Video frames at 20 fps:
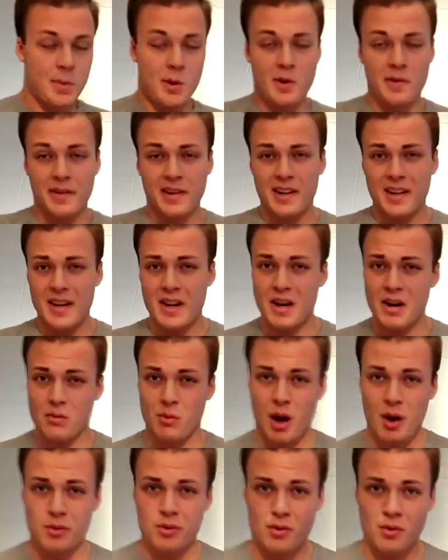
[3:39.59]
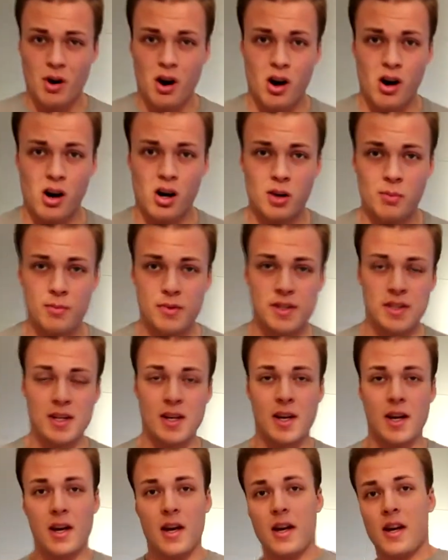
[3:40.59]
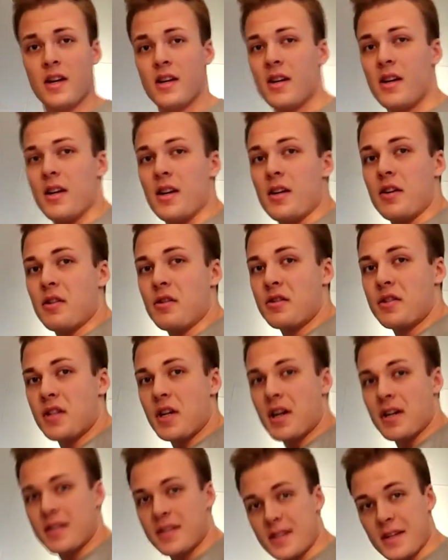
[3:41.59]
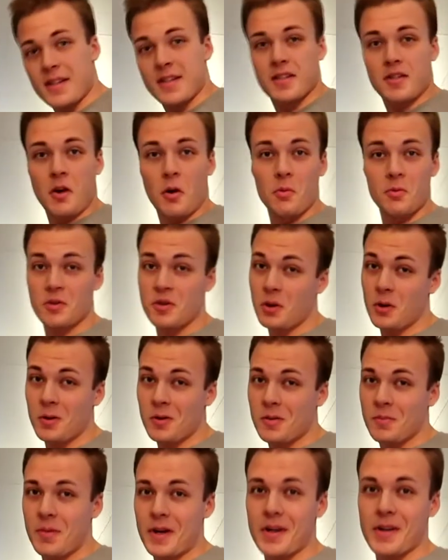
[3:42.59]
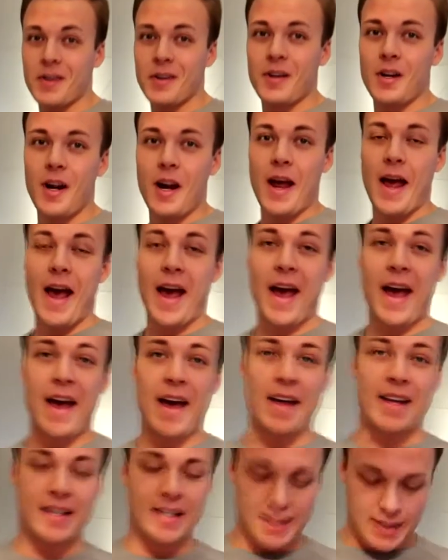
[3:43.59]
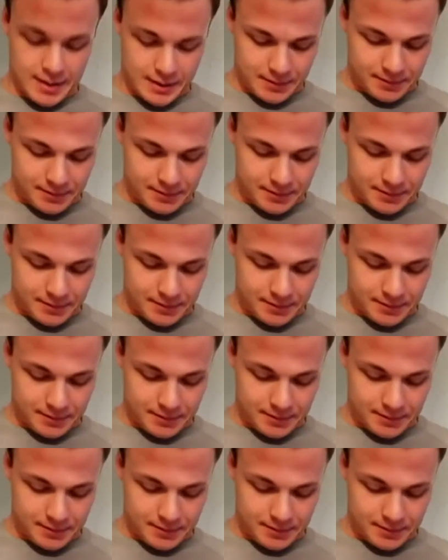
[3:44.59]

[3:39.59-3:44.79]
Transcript: perfectly around your arms. Your chest is going to look bigger, and